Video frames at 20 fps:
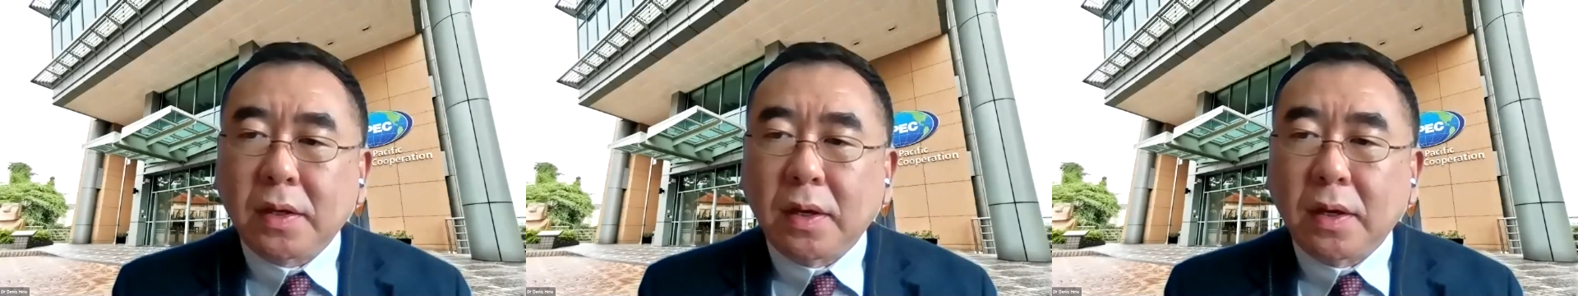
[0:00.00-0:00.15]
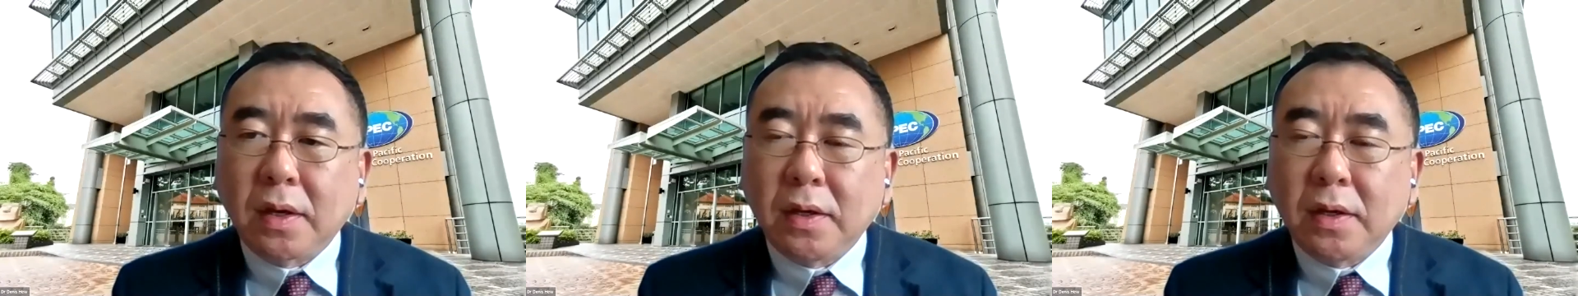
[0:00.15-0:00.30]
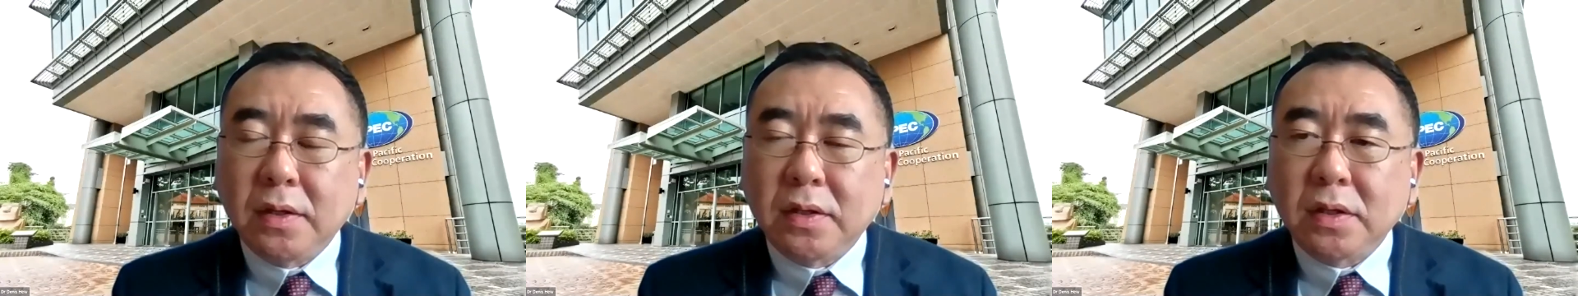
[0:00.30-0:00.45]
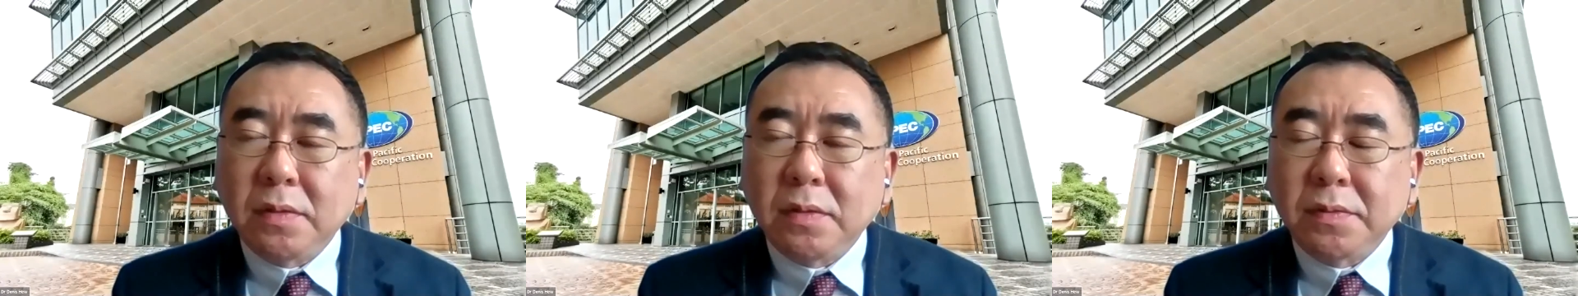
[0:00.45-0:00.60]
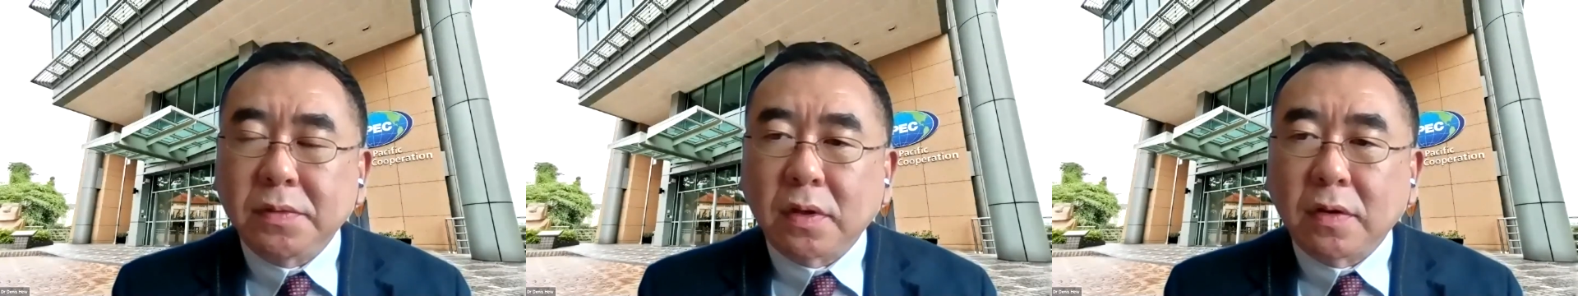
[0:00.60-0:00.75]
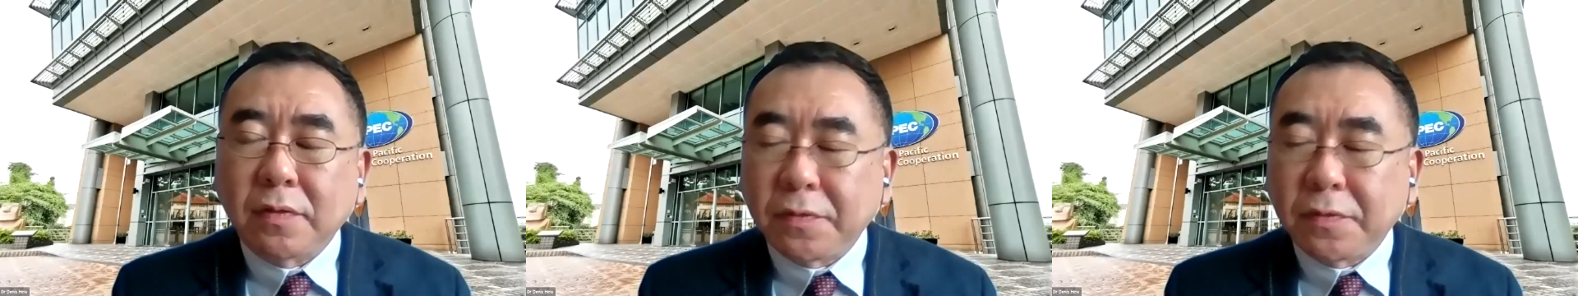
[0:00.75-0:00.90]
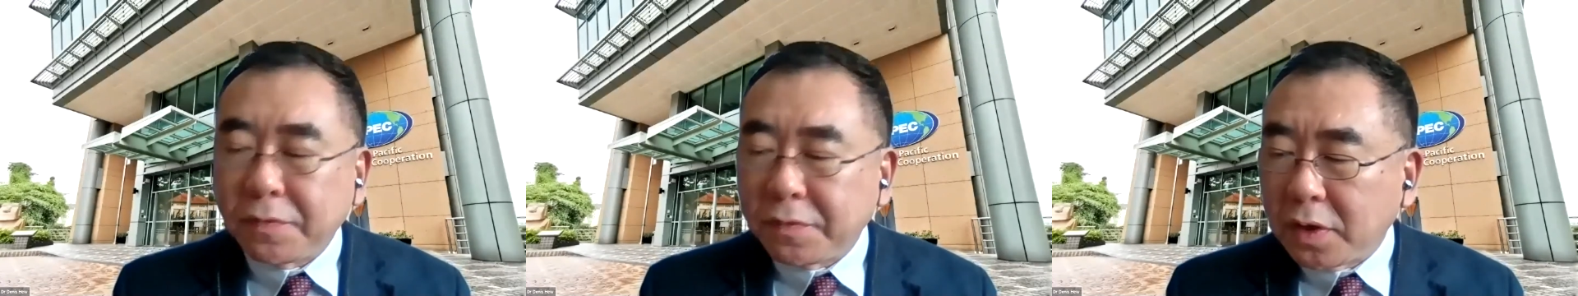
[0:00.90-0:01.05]
In terms
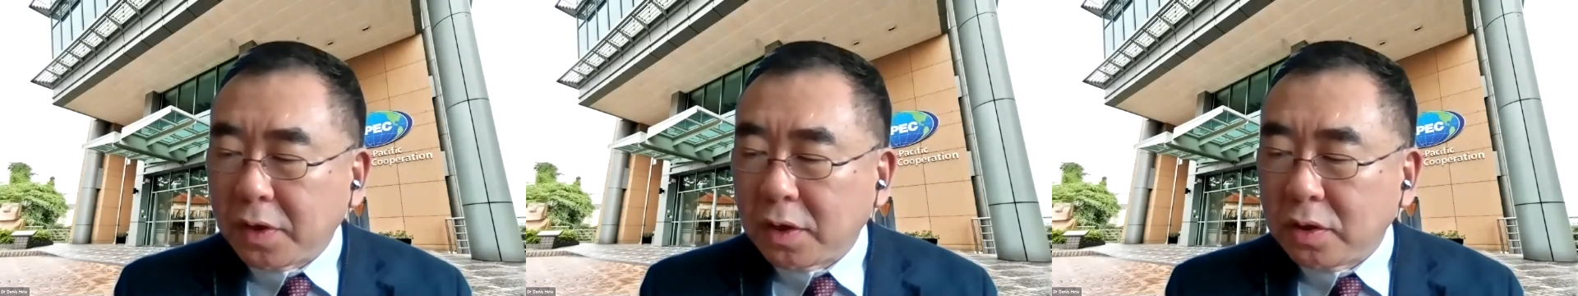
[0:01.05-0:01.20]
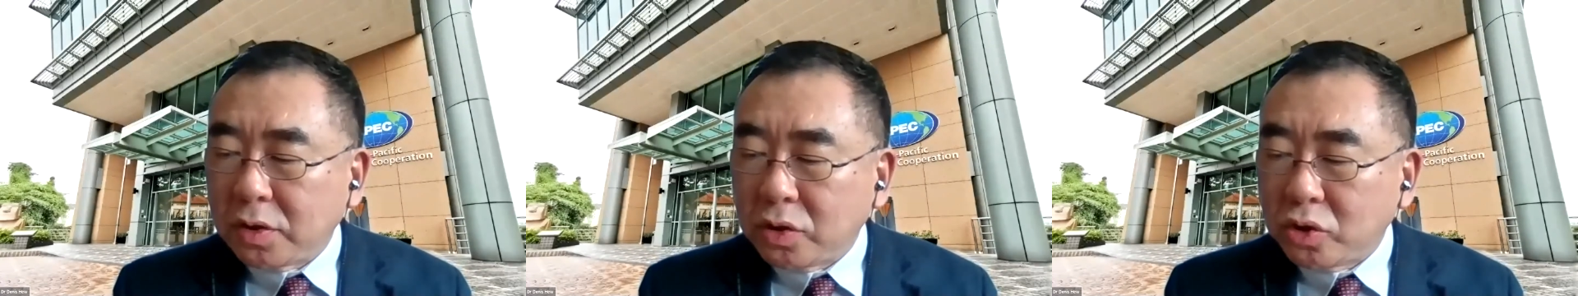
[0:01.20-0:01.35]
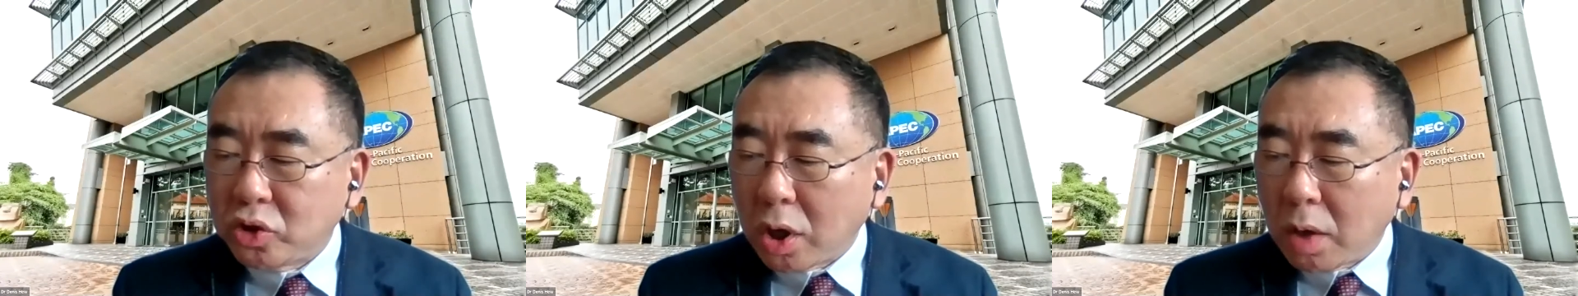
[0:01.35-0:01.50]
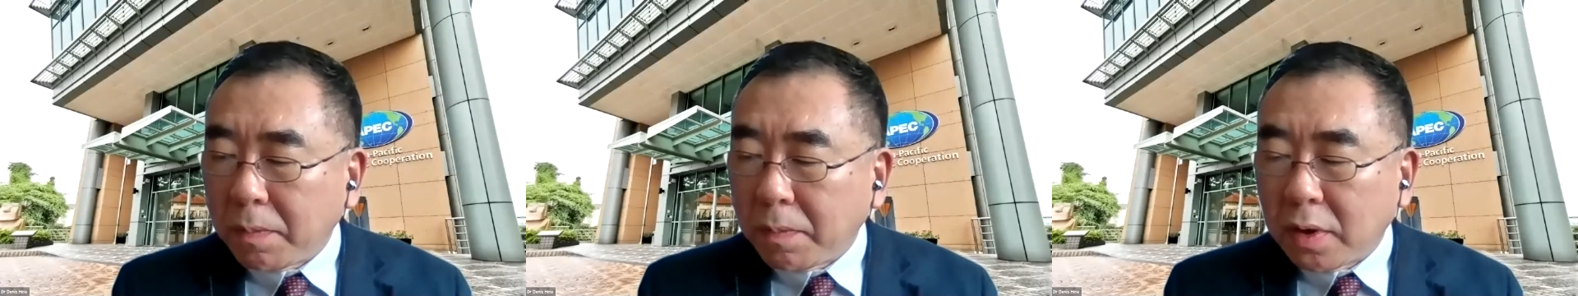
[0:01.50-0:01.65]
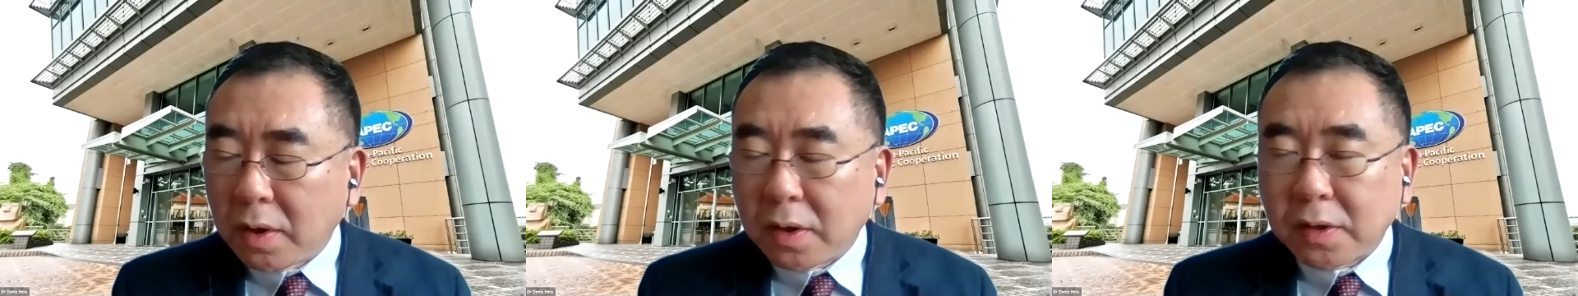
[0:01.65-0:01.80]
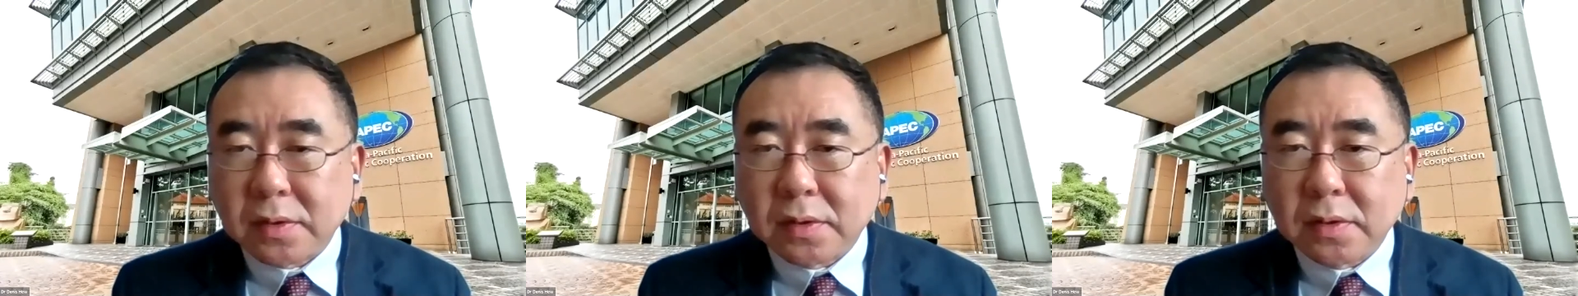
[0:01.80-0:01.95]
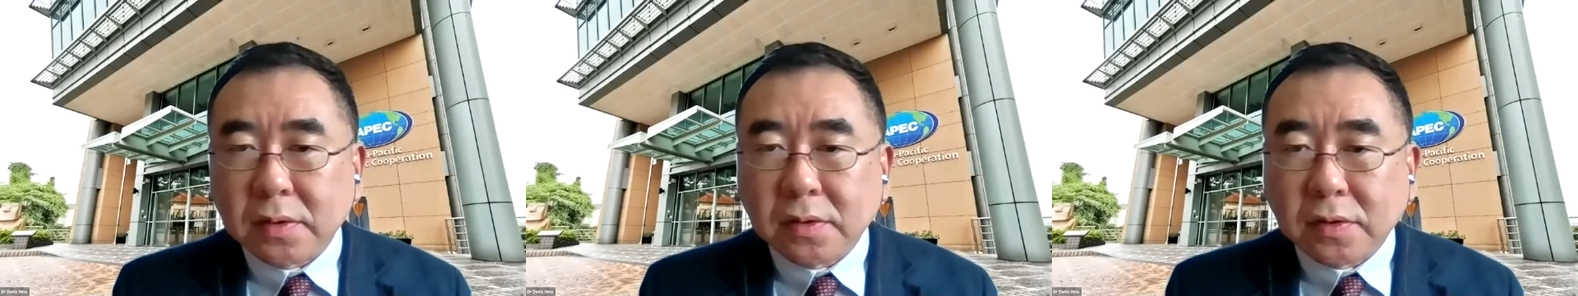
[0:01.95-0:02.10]
of job
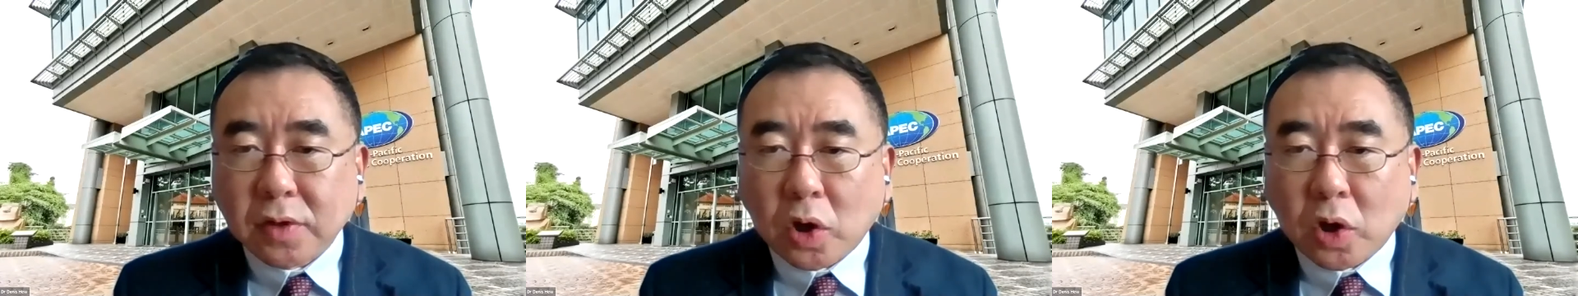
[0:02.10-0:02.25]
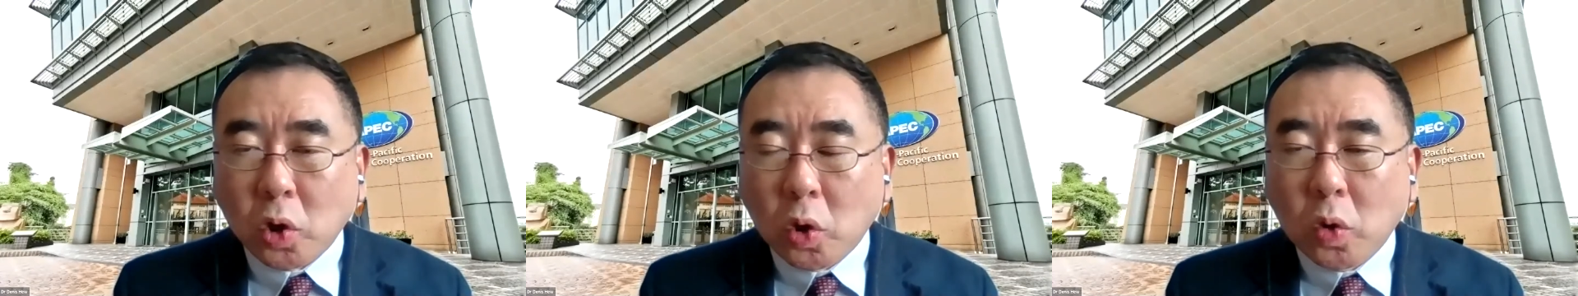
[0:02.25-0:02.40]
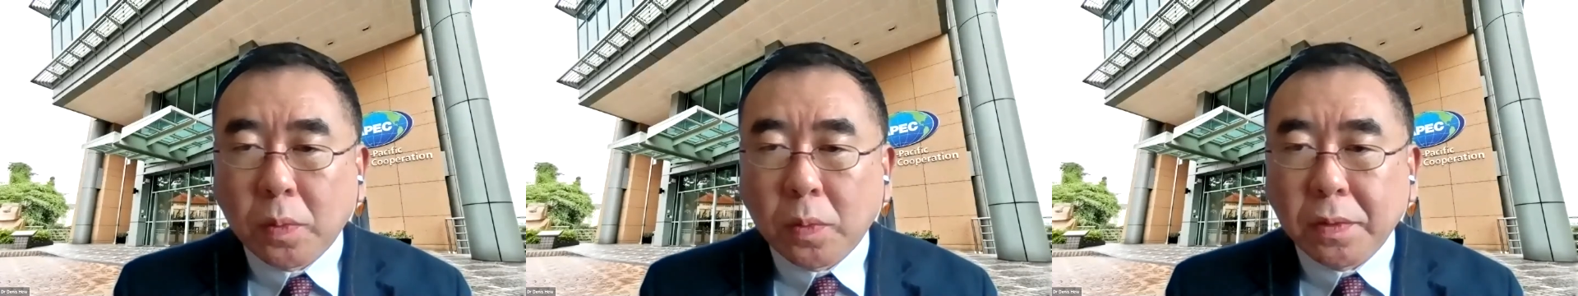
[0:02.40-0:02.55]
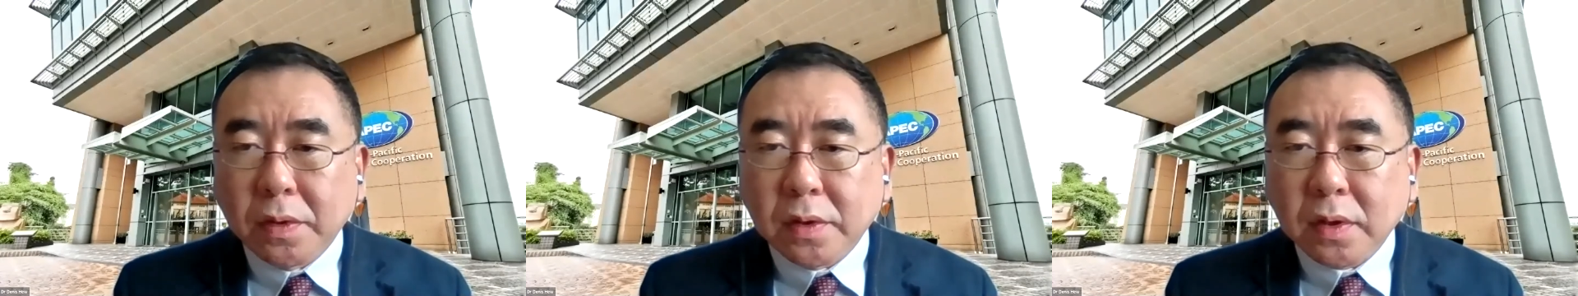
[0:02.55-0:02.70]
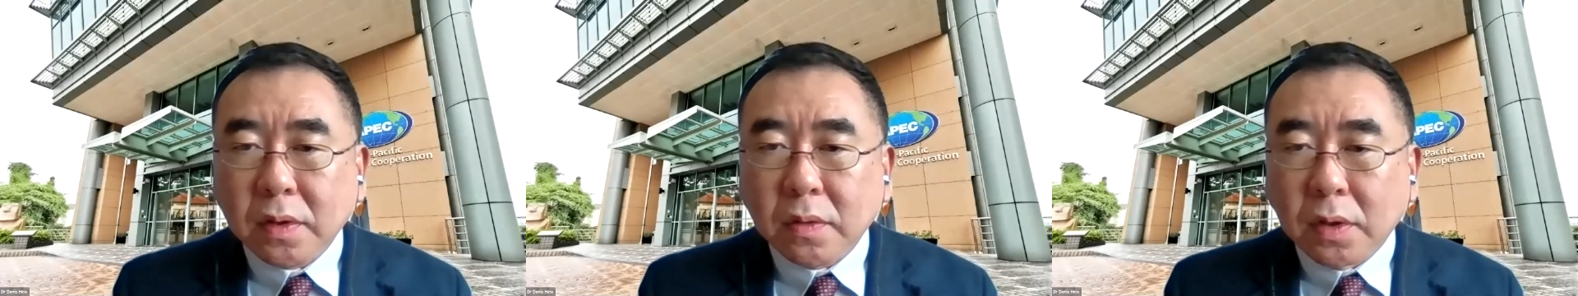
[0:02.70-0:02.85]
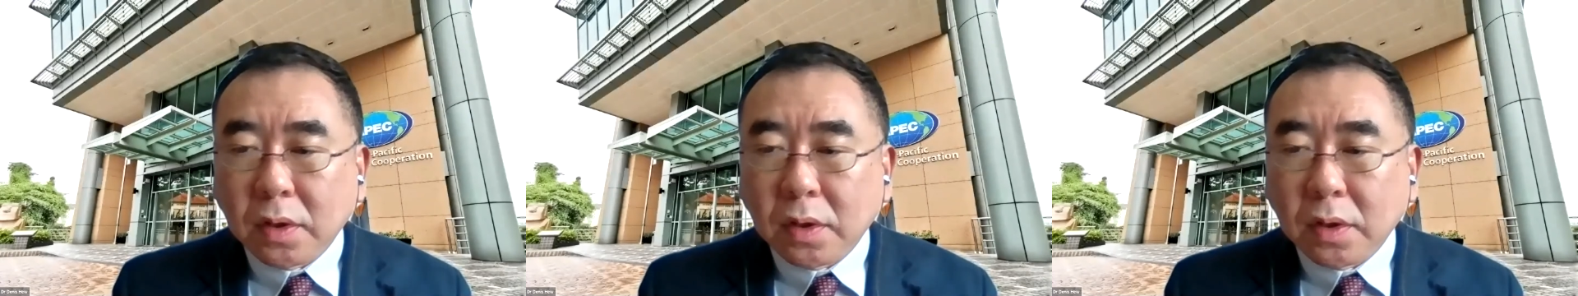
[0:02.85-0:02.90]
losses globally,